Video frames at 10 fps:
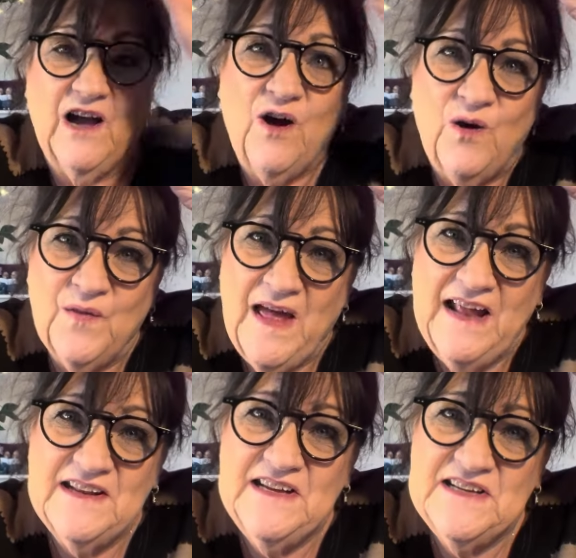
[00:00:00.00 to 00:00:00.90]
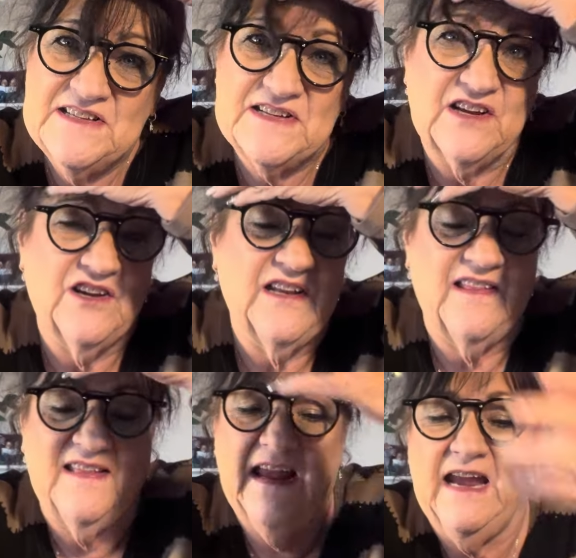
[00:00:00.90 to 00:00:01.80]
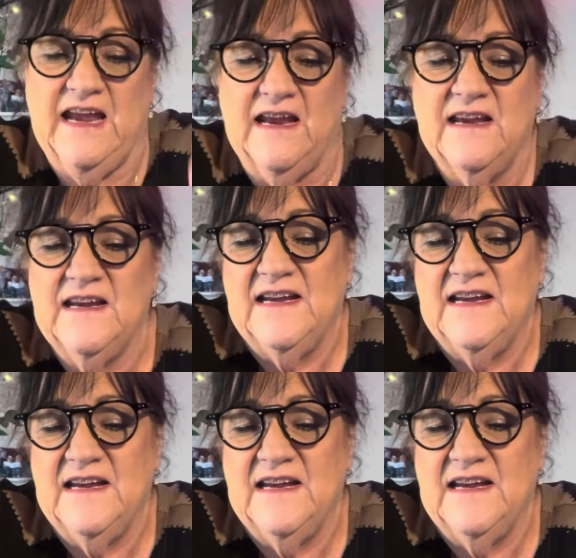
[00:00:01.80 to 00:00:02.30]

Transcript: Oh, that is a good thing.